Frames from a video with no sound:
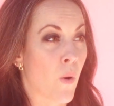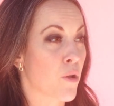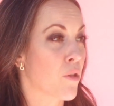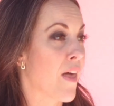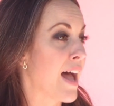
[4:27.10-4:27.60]

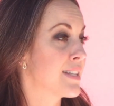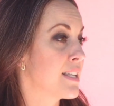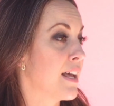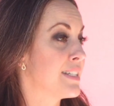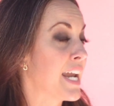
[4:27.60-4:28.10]
whether that's
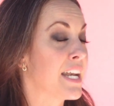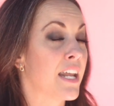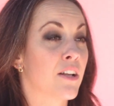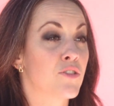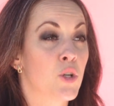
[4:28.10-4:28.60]

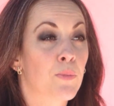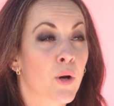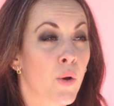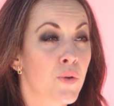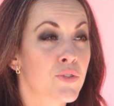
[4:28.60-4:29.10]
attaining
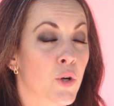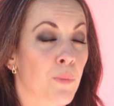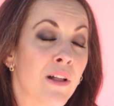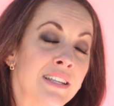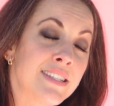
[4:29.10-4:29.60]
superhost or
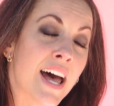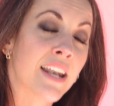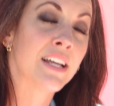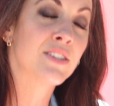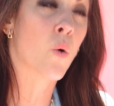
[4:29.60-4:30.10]
plus
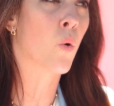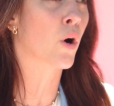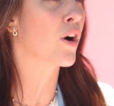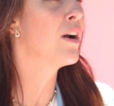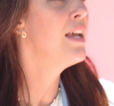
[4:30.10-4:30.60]
status
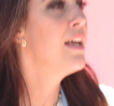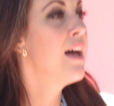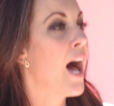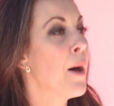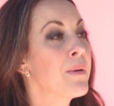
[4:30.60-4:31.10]
or
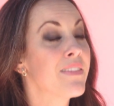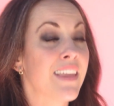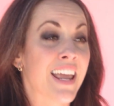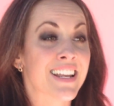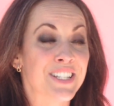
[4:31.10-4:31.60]
upping the
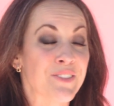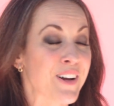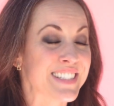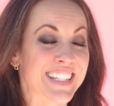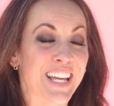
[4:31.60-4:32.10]
ante
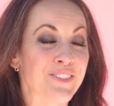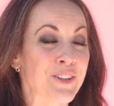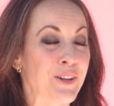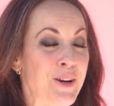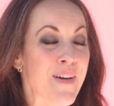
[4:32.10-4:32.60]
once again
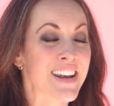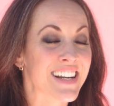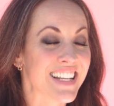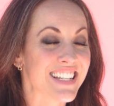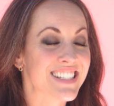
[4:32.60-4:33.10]
with your
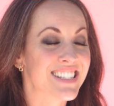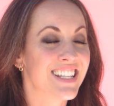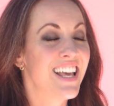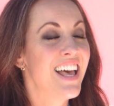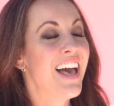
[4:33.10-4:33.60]
amenities.
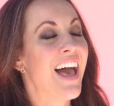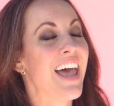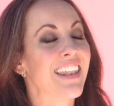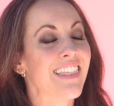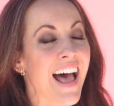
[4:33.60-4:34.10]

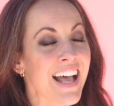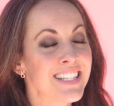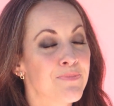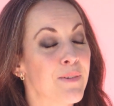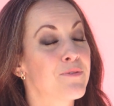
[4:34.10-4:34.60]
And
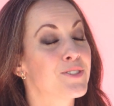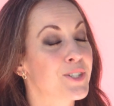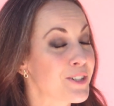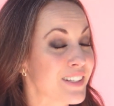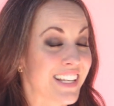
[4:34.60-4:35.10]
last but
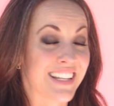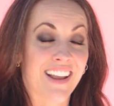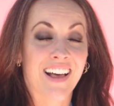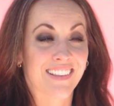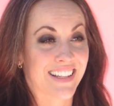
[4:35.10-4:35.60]
certainly not